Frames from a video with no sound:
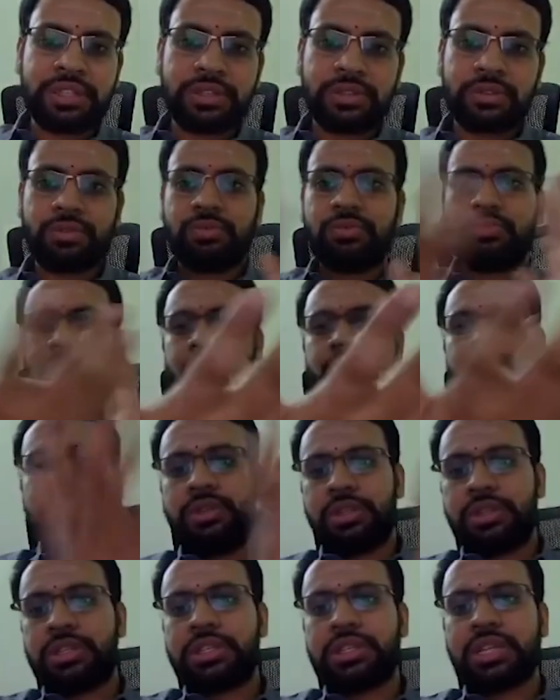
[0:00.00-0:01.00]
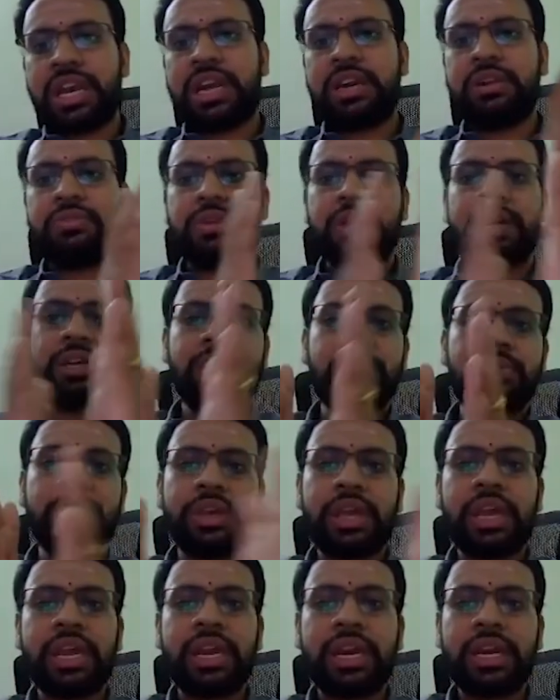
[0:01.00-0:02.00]
So this is kind we are
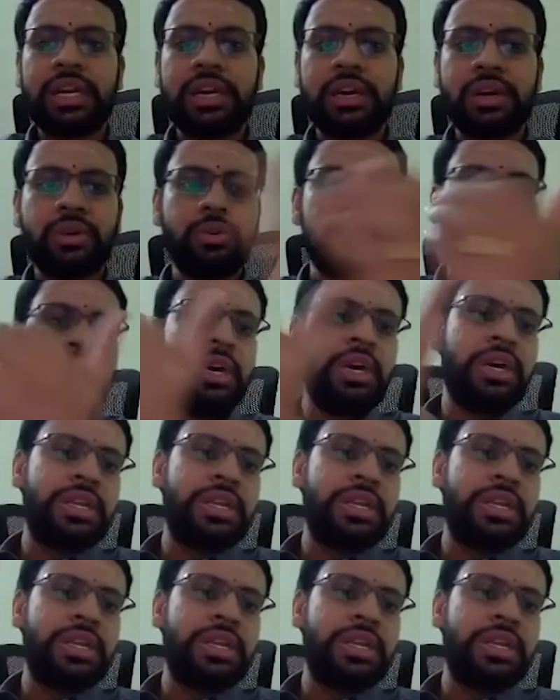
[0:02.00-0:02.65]
looking at now.